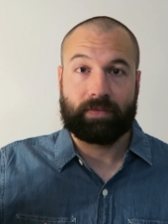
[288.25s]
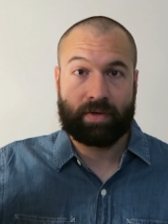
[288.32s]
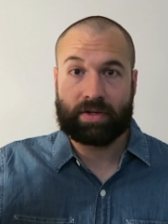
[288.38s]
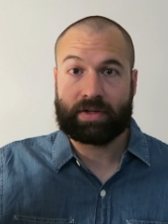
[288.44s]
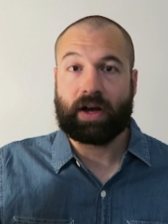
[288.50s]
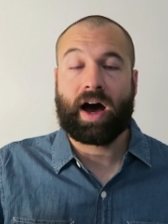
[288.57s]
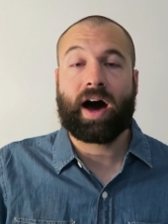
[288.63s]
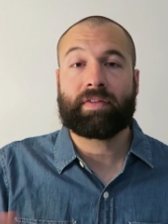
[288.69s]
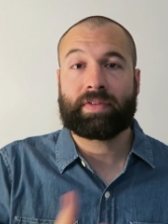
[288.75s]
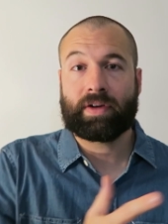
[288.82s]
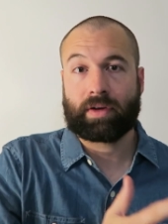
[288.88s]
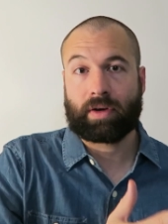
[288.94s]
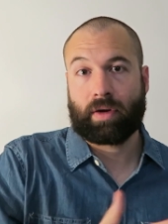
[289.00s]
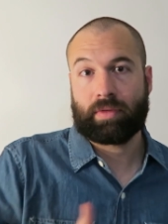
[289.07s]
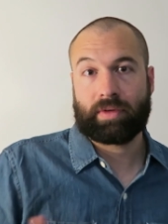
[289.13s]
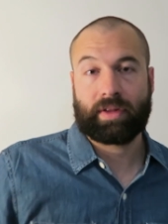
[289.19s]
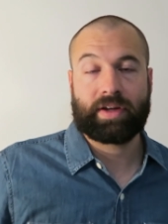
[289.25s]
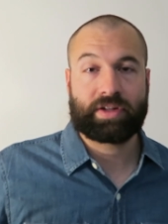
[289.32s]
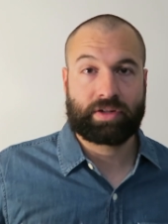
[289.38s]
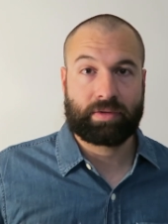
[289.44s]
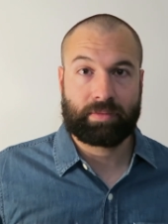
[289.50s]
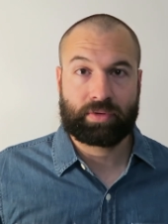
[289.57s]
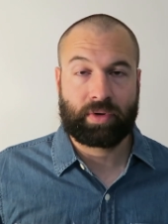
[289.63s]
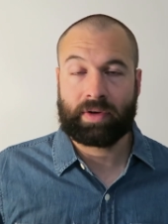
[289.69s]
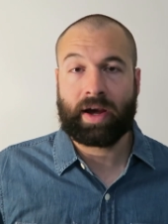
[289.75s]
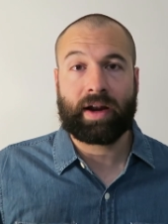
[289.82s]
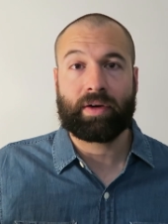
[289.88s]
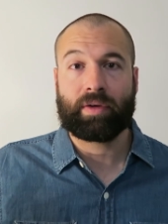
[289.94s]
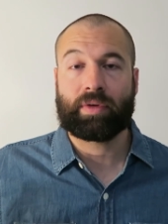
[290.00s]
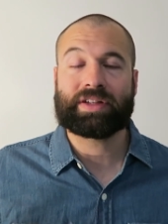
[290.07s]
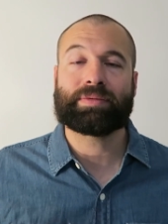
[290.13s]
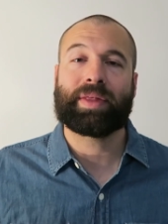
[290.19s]
There's often a correlation between, not
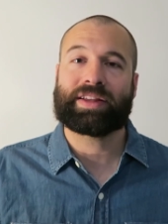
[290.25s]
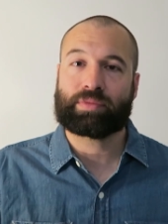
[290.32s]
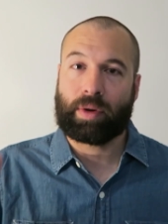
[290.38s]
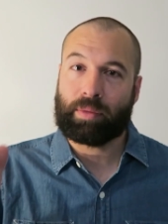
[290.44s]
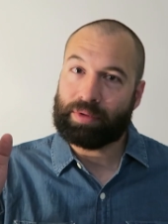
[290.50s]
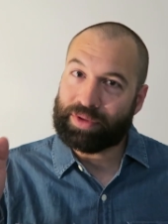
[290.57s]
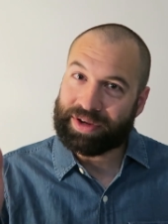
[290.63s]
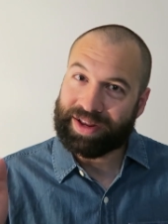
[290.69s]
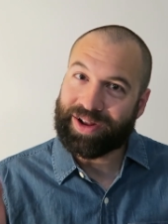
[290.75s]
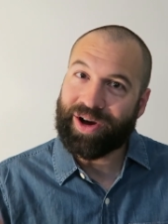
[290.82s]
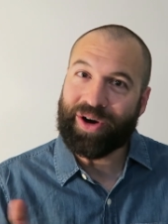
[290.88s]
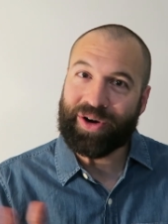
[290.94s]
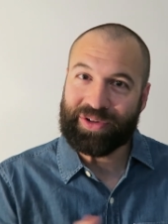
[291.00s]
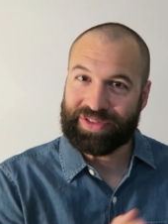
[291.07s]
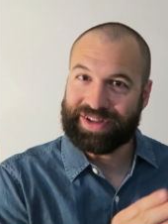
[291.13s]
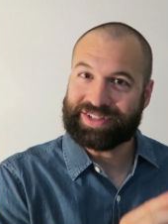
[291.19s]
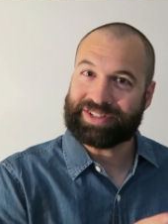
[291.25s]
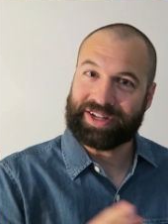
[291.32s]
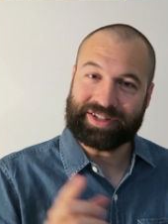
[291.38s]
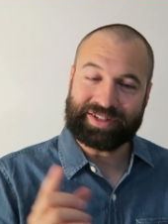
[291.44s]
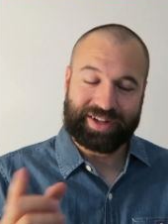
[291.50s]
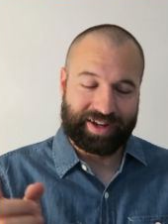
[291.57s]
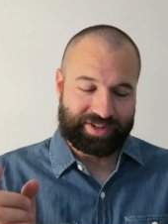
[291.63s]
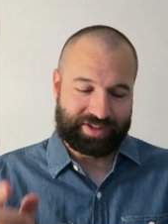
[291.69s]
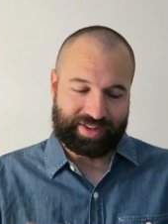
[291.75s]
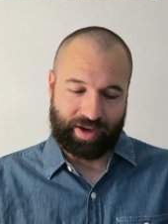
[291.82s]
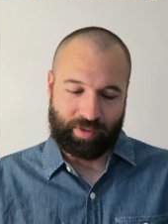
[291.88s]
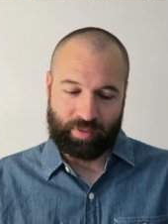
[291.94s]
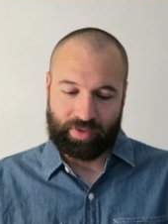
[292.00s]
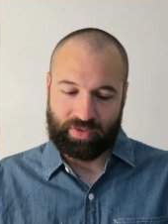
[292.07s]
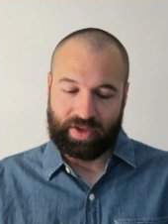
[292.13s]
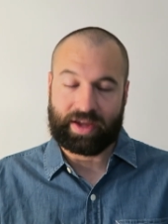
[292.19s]
always, that's why we look at all these things, not just
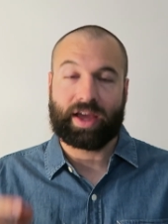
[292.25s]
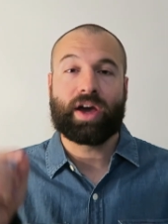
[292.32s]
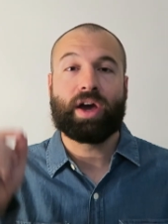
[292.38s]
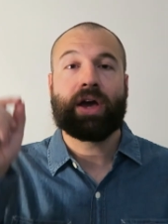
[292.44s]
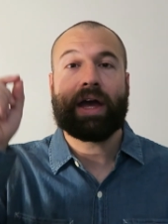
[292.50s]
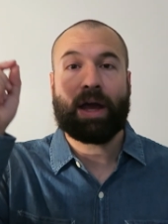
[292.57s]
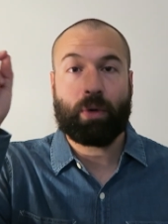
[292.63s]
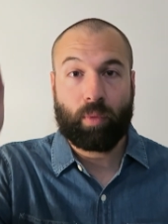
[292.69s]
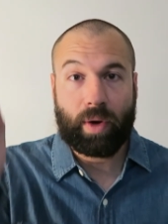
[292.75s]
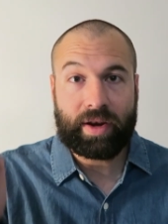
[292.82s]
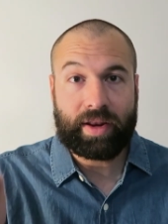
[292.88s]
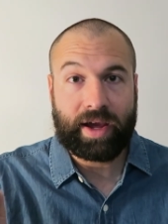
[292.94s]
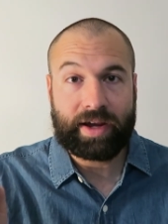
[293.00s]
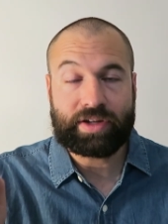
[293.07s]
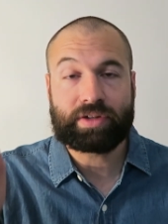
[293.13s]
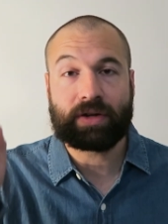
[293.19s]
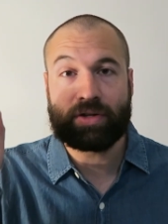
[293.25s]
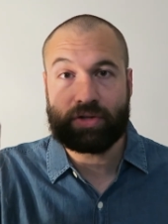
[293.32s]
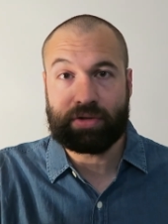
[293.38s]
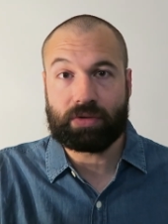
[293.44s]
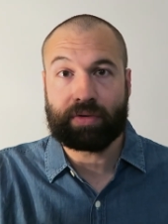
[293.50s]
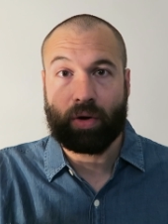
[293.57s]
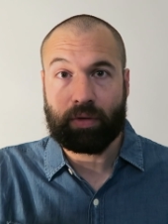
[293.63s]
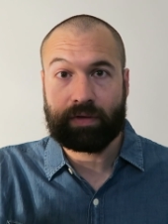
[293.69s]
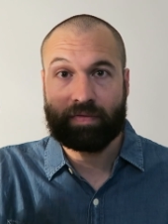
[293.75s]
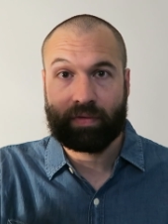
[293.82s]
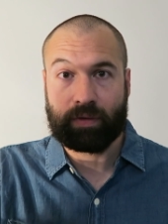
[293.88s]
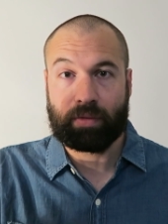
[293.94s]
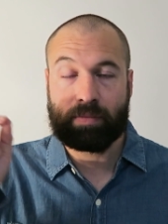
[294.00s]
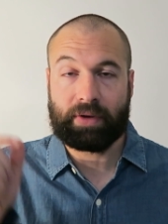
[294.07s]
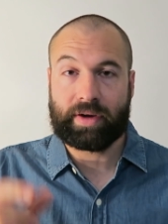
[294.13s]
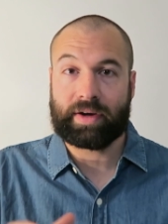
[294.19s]
that one thing. At what age could you go
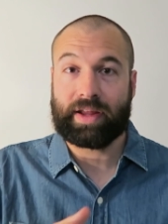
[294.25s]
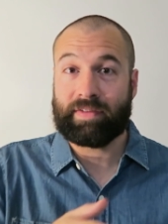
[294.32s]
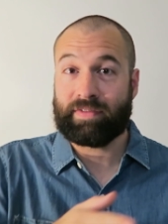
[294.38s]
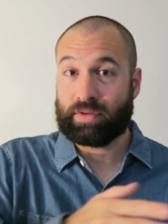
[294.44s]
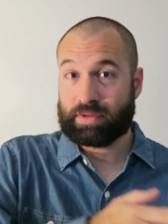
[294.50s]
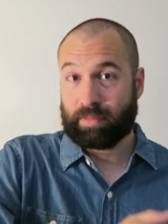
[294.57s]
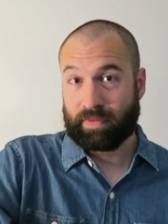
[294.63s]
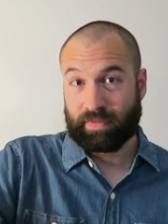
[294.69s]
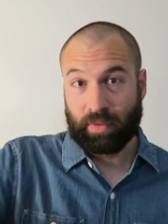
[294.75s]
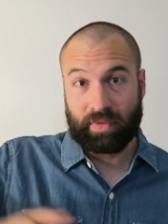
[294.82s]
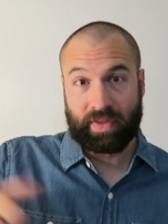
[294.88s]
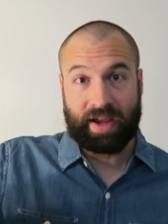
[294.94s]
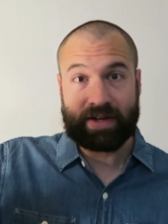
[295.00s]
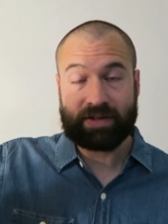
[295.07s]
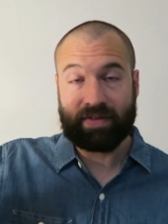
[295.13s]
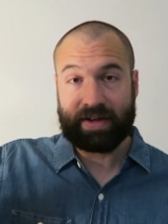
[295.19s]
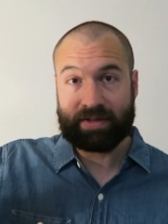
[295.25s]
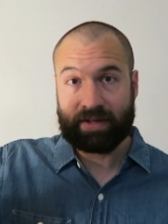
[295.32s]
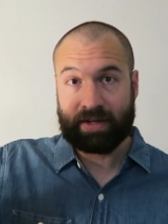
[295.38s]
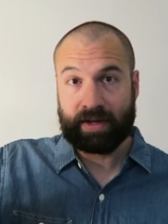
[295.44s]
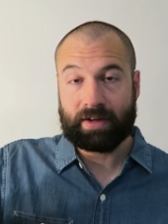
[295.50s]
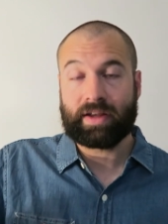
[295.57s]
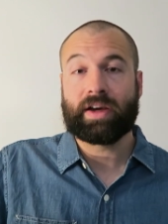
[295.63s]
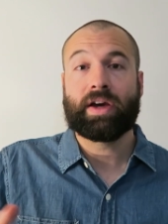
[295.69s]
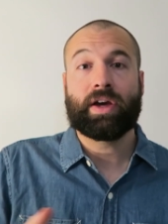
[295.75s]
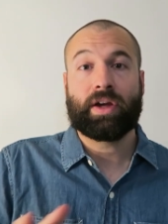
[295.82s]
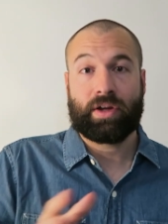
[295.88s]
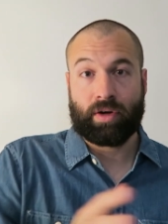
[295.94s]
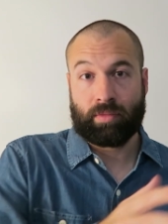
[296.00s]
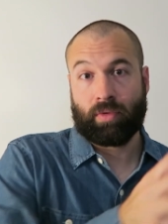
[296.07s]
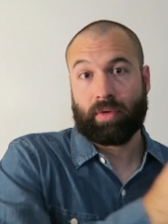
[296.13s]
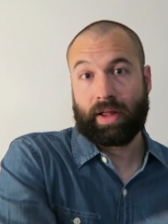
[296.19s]
full beard? If it was before the age of 18,
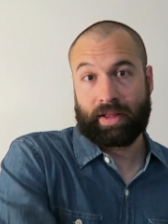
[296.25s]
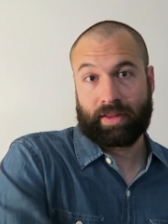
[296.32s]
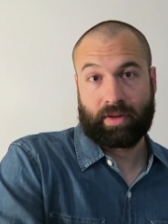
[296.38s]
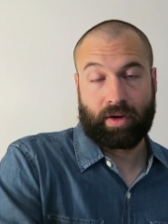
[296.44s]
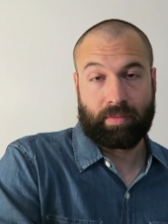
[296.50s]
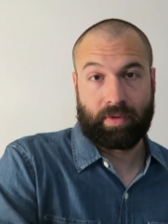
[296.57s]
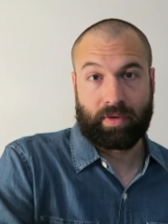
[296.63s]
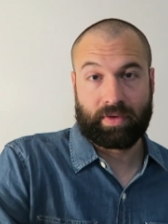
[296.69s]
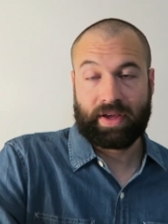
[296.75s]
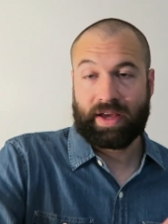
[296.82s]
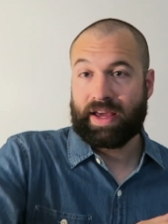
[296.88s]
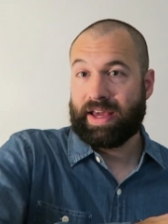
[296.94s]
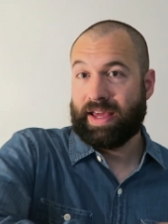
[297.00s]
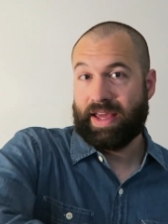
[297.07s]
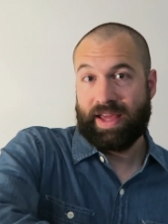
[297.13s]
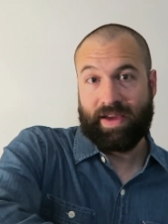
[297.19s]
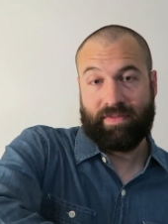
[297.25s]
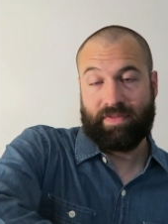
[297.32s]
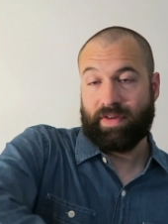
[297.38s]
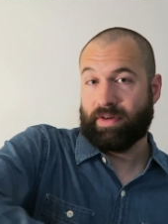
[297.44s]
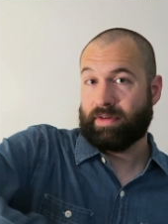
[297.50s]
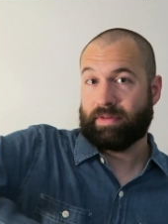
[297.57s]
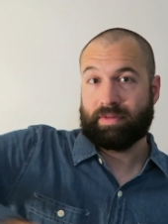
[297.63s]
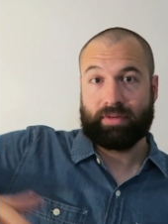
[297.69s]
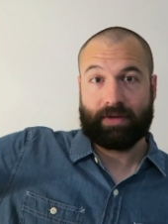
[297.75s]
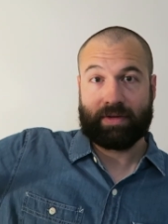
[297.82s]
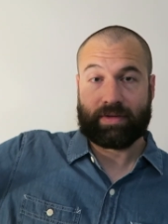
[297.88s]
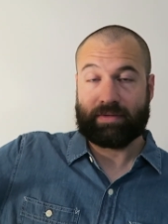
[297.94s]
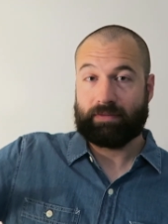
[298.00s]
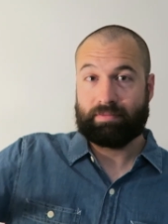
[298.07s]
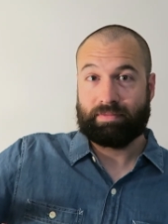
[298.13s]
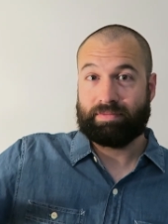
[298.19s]
you're more likely to go bald. If you're
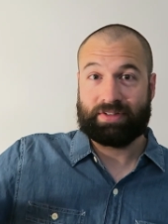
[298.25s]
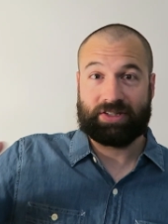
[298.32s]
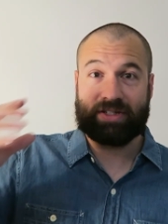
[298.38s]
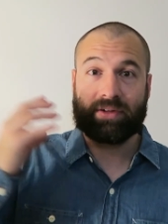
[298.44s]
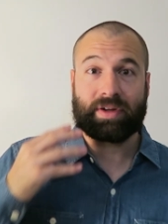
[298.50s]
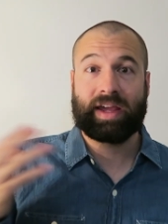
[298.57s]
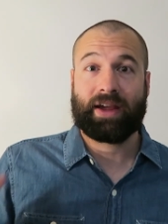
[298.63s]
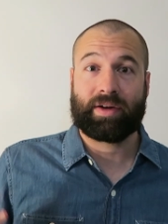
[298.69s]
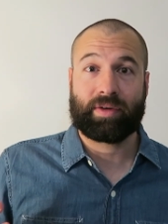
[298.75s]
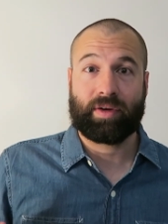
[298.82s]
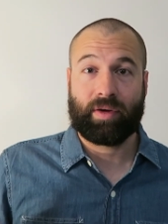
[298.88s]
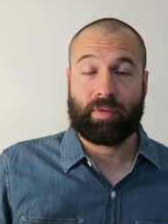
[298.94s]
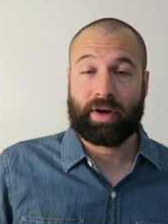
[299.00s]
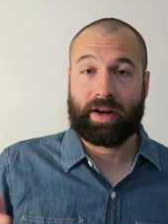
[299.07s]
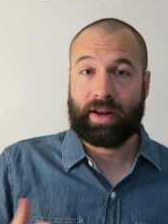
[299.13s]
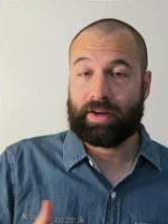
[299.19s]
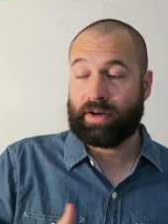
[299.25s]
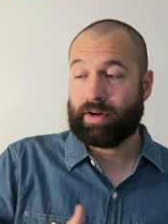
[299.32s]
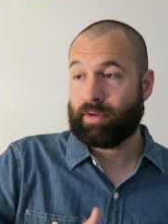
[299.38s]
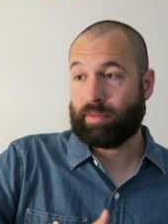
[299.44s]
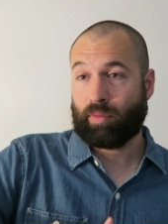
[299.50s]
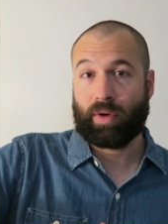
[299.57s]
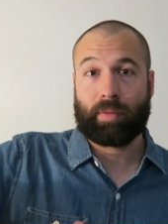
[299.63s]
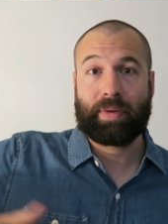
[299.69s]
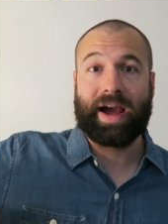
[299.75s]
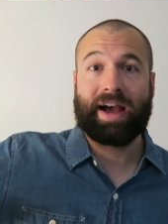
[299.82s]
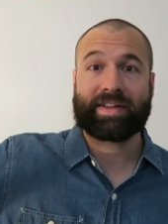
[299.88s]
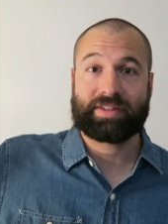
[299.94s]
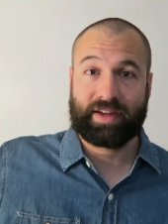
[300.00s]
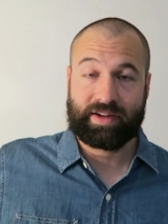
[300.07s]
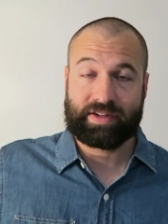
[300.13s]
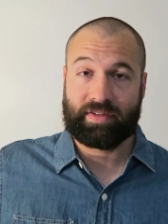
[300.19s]
still can't grow one and you're well
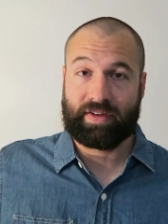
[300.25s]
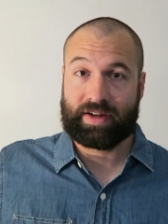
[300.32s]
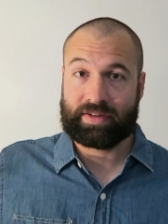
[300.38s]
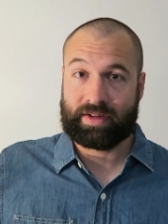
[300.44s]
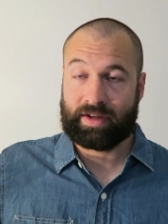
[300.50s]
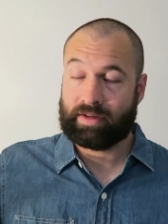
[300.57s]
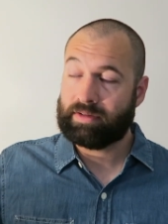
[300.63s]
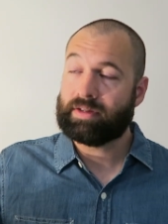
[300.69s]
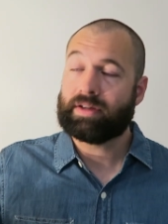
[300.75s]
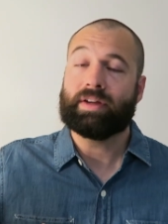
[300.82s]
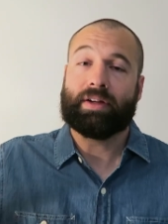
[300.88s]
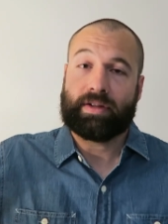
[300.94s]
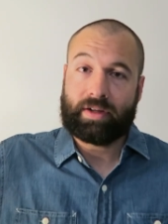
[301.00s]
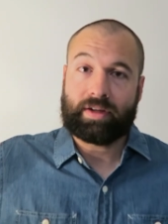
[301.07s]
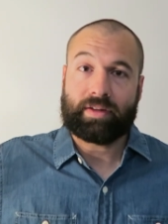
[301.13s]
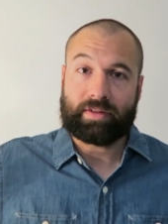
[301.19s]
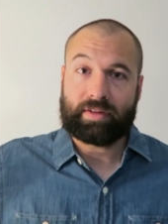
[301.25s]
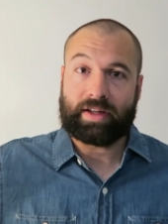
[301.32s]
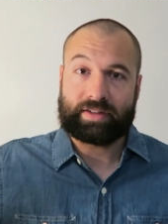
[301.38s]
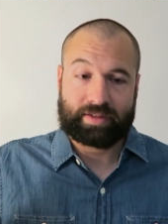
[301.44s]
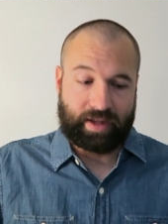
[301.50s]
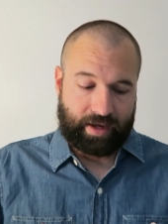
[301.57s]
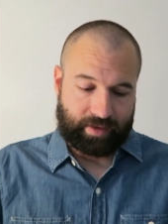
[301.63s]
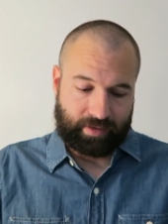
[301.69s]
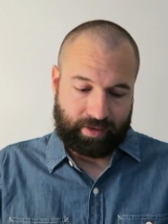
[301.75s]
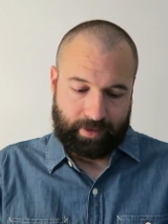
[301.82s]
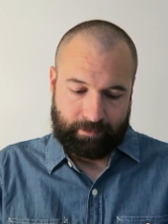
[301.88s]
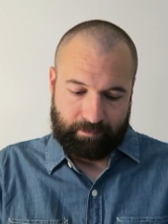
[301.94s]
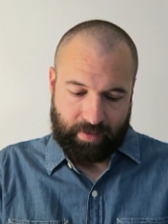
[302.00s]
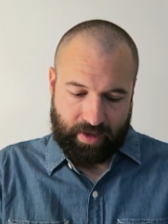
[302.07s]
past the age of 18, less likely.